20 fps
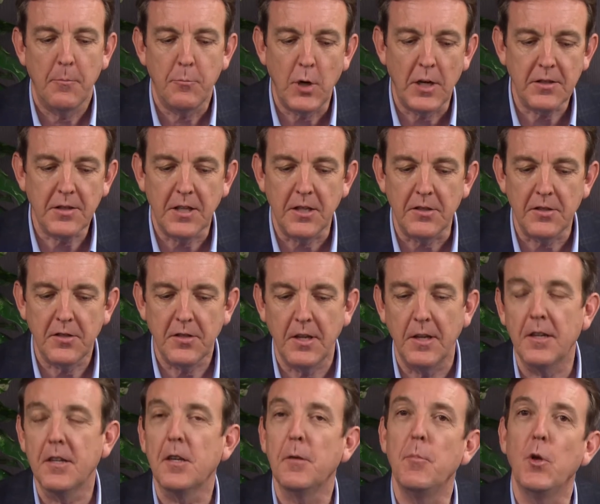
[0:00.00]
Prescott's
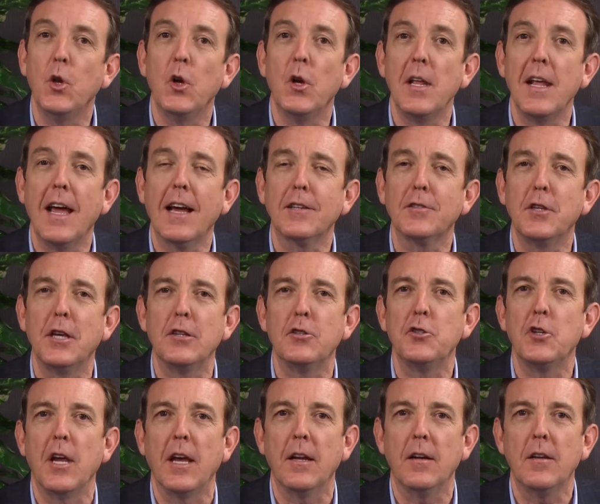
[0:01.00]
Community Access
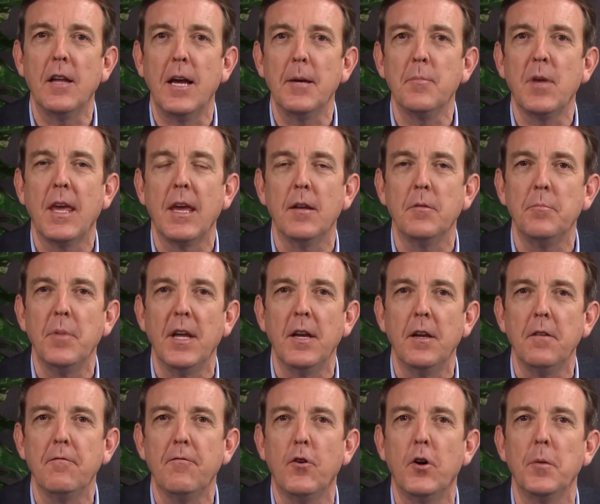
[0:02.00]
Channel. I'm Ken
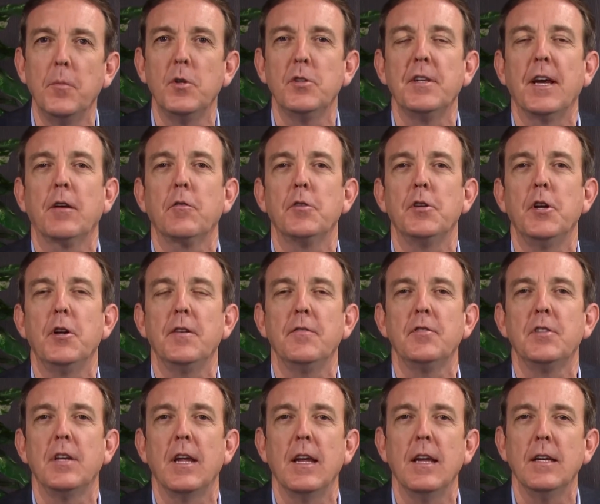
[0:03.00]
Bennett, former Secretary of
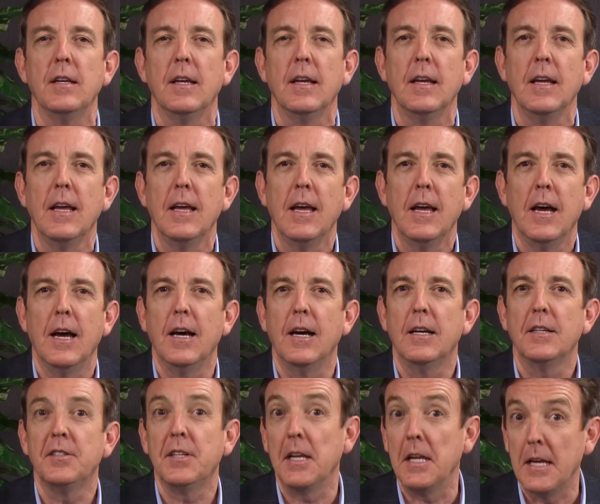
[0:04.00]
State,
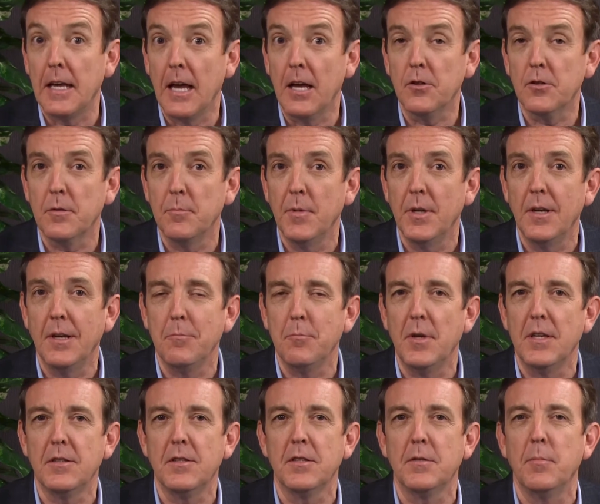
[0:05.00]
City Councilman and
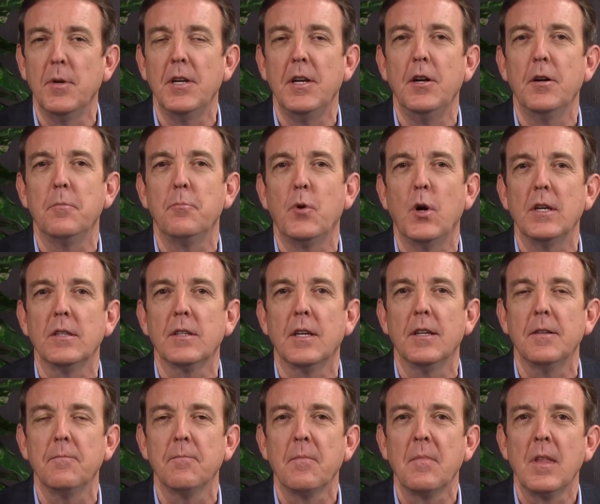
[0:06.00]
businessman here in
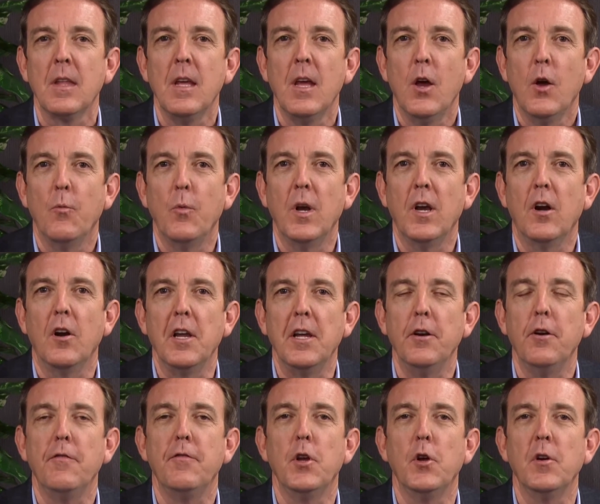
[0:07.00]
Prescott. We are
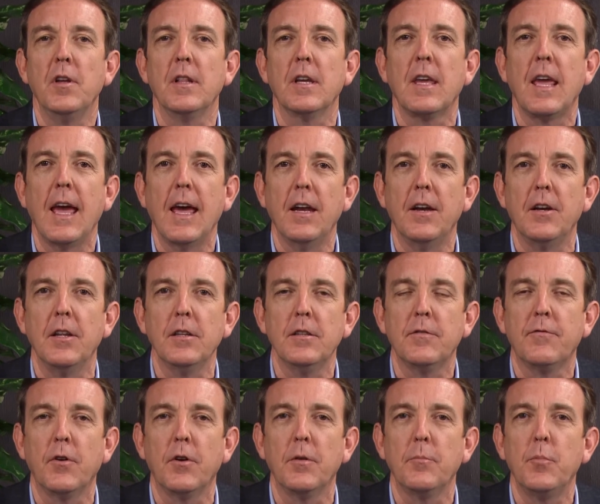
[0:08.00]
interviewing the candidates
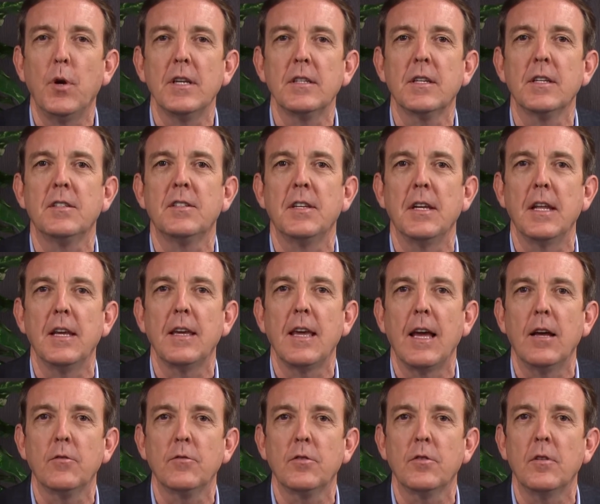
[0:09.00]
for the Prescott City
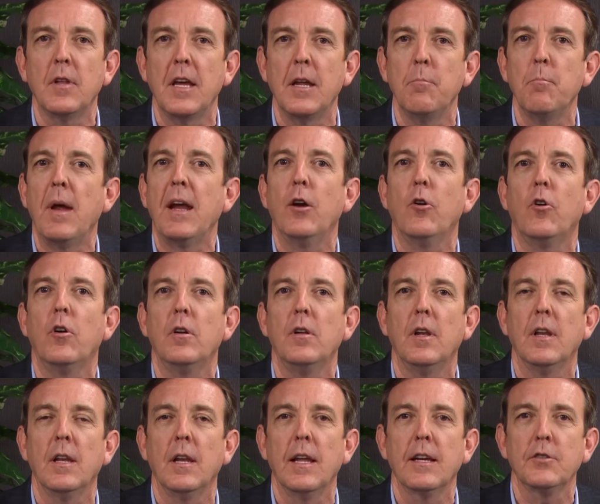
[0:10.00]
Council and
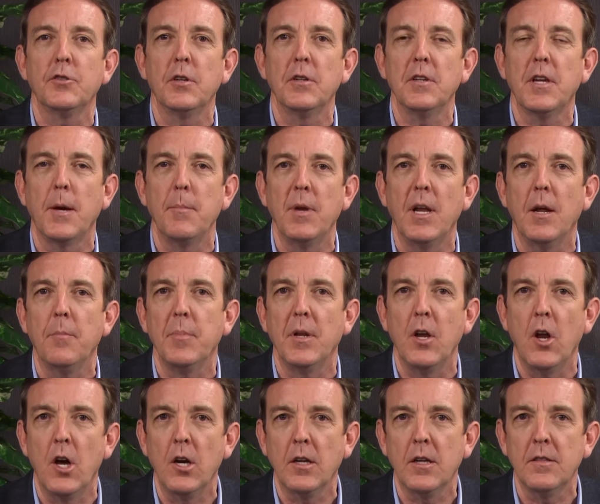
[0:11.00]
mayoral election coming up in
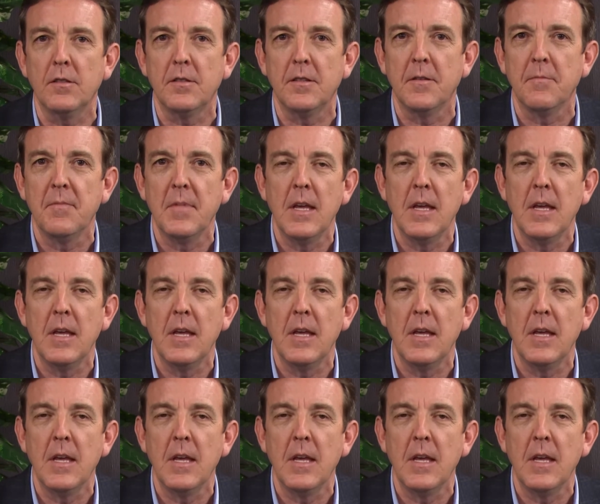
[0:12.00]
August.